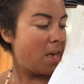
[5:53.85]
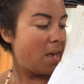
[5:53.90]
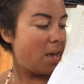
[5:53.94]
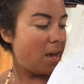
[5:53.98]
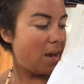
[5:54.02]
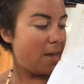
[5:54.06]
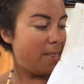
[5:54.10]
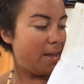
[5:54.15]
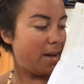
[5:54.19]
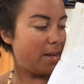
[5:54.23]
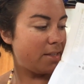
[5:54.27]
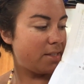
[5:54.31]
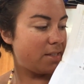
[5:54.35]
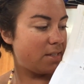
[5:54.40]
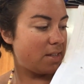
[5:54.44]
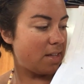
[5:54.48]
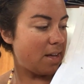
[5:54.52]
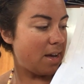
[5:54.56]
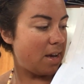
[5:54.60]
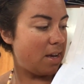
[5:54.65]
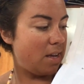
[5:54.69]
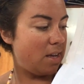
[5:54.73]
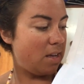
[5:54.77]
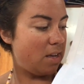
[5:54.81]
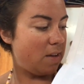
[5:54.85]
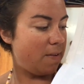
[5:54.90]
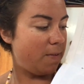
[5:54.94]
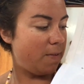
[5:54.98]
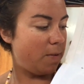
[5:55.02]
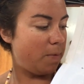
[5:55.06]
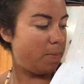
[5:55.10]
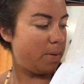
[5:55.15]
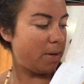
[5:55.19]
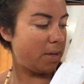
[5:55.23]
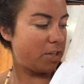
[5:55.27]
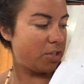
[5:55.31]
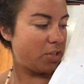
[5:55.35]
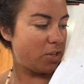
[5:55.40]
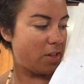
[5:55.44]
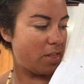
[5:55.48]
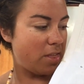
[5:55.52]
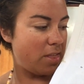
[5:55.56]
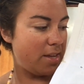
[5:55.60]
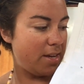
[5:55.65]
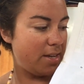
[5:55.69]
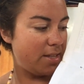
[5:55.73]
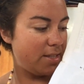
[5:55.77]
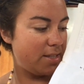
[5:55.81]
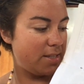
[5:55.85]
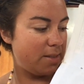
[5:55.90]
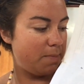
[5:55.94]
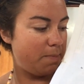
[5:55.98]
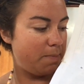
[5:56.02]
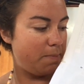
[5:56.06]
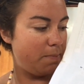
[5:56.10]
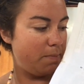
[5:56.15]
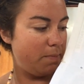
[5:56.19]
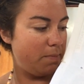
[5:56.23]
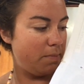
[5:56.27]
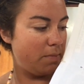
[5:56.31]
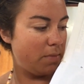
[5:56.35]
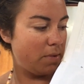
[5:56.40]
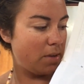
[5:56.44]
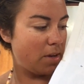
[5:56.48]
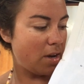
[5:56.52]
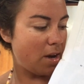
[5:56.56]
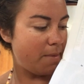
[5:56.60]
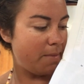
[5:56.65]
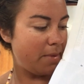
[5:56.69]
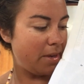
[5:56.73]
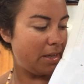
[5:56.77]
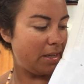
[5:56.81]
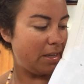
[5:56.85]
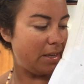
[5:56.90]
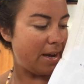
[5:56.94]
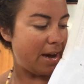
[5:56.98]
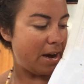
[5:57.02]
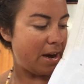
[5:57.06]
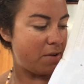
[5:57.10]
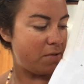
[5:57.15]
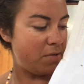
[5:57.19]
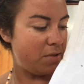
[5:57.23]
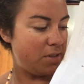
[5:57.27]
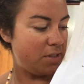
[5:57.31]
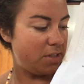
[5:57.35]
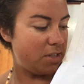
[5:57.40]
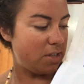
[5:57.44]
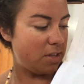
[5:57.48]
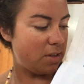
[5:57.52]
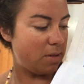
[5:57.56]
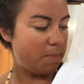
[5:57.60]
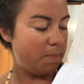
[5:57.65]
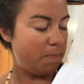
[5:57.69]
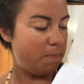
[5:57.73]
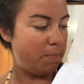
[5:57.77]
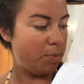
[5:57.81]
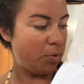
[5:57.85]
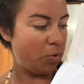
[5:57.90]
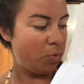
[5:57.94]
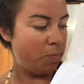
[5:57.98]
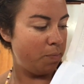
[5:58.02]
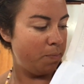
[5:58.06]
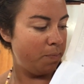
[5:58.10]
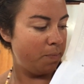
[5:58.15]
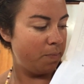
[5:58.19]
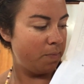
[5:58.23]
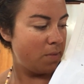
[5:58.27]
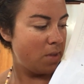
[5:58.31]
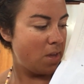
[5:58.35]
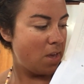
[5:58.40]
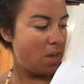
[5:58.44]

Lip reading: and that's so that if you picture this coming down to the boom,